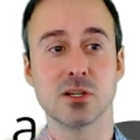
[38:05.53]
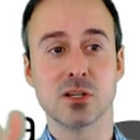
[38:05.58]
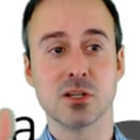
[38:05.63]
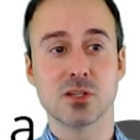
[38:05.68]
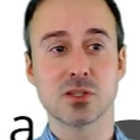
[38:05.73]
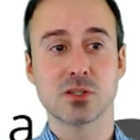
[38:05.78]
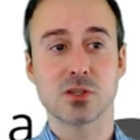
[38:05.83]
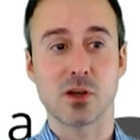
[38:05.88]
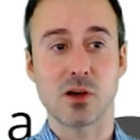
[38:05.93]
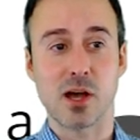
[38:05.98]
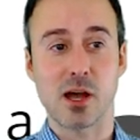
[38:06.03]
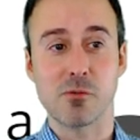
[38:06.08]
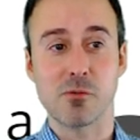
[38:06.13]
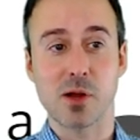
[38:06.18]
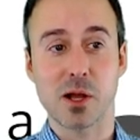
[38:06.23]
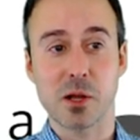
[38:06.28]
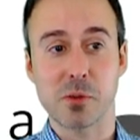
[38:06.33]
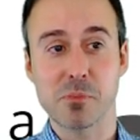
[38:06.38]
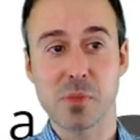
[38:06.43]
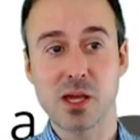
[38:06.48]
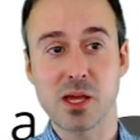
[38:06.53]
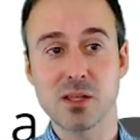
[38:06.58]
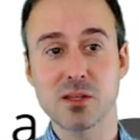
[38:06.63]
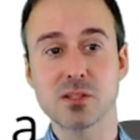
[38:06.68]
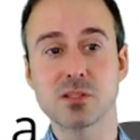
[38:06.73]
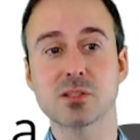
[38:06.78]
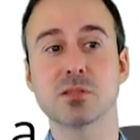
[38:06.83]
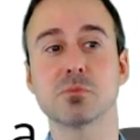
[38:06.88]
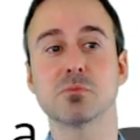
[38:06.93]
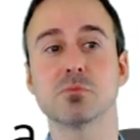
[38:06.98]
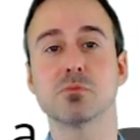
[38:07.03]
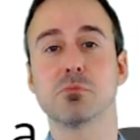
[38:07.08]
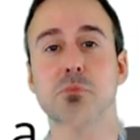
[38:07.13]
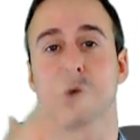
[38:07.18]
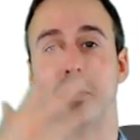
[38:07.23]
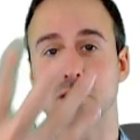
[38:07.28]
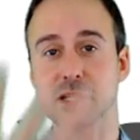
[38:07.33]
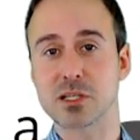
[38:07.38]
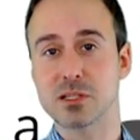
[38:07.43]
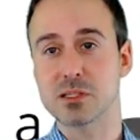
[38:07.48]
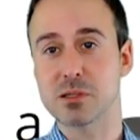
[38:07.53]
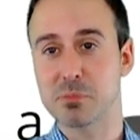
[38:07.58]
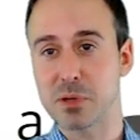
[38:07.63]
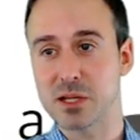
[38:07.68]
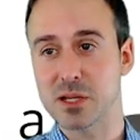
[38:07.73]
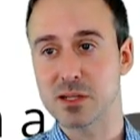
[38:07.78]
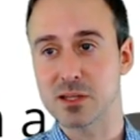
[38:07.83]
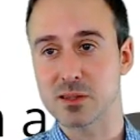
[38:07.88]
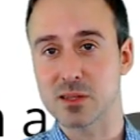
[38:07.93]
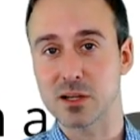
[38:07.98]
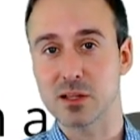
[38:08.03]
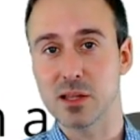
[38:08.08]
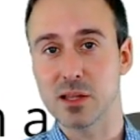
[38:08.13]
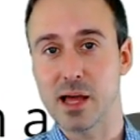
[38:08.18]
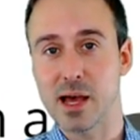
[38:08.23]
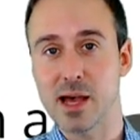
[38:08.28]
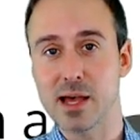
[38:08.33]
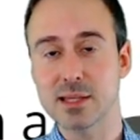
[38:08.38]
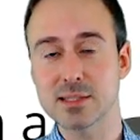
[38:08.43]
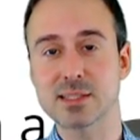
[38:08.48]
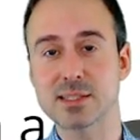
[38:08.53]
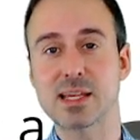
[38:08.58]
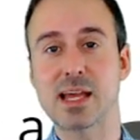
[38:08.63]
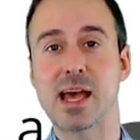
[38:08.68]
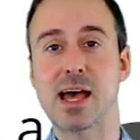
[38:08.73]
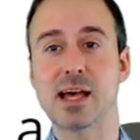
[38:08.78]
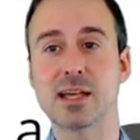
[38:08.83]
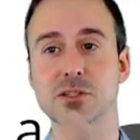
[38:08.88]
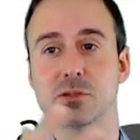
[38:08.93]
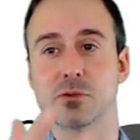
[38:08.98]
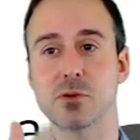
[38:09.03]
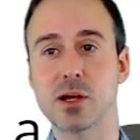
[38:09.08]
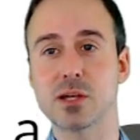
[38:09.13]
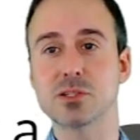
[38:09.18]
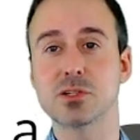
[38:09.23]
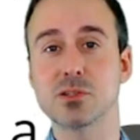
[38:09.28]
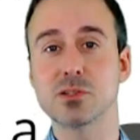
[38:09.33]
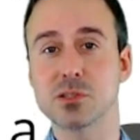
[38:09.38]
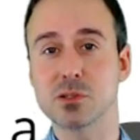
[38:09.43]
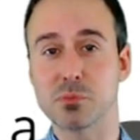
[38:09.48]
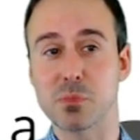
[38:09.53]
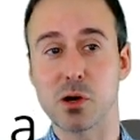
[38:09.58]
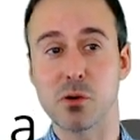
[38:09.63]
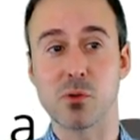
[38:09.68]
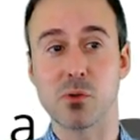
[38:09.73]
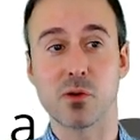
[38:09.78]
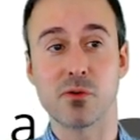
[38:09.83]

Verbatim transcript: So I recommend participate in the class, ask questions about we're